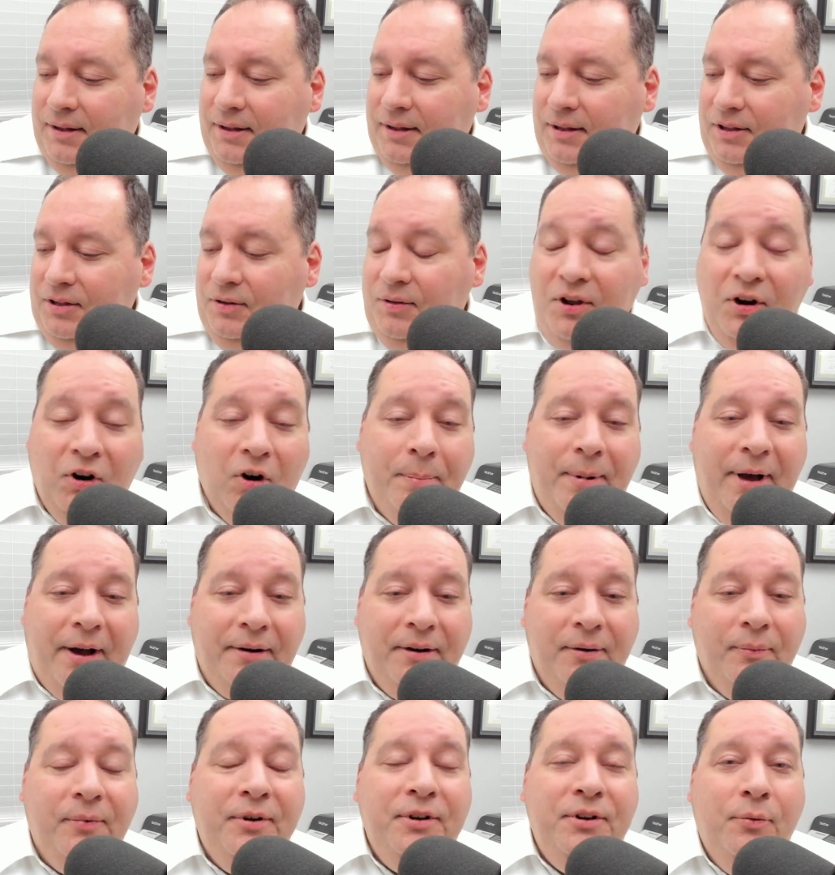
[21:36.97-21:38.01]
You hear
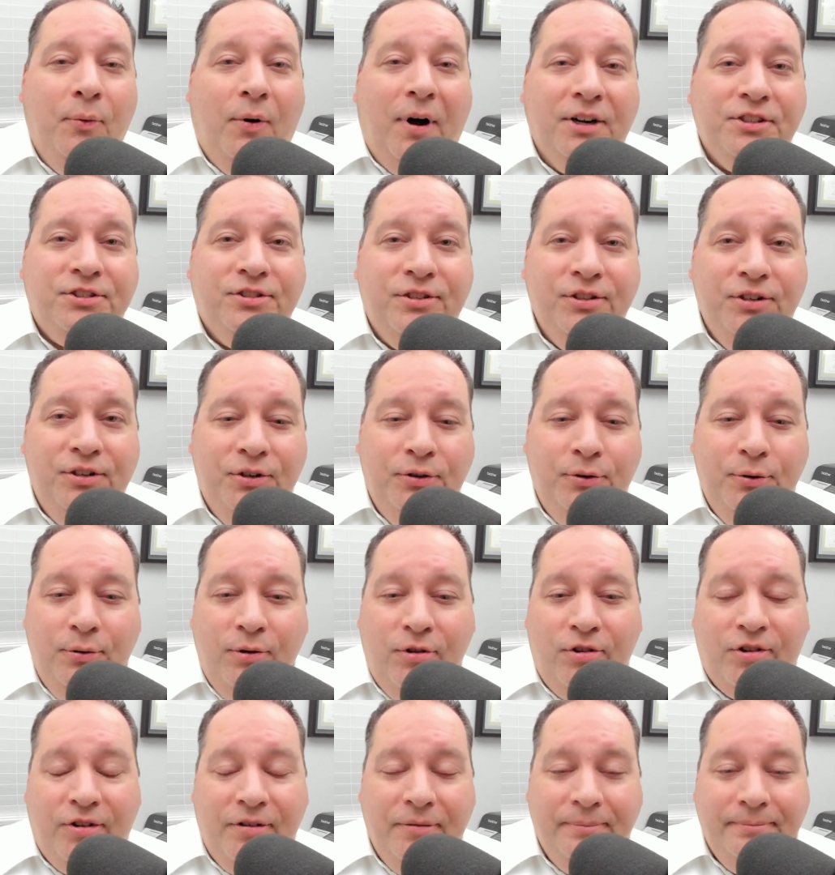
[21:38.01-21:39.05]
about it when you watch the
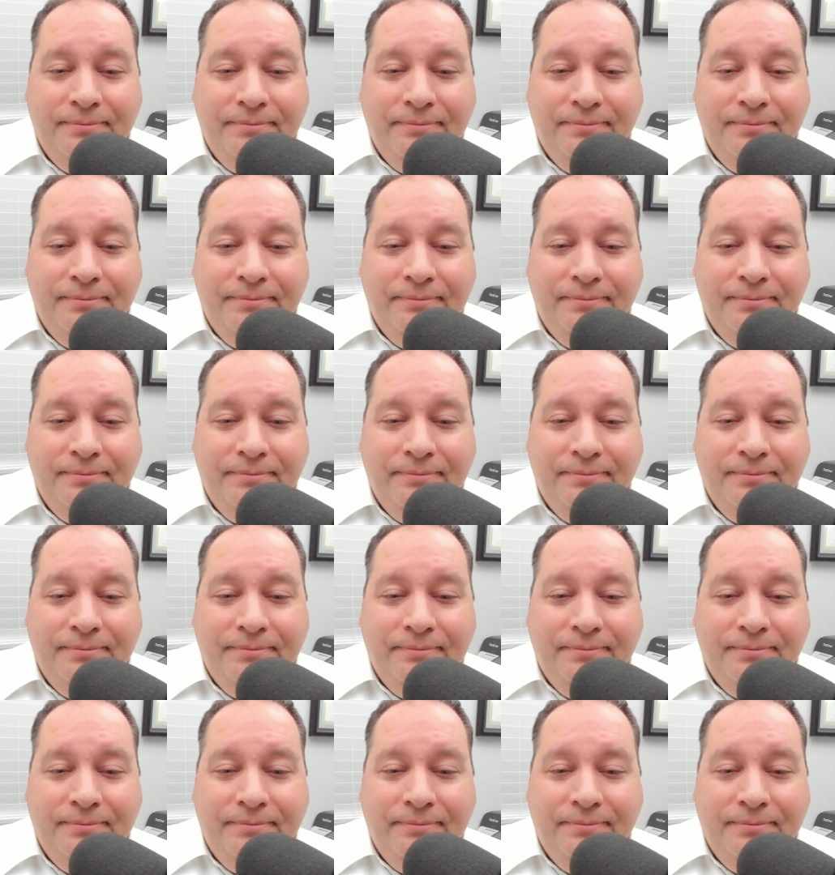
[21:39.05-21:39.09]
news,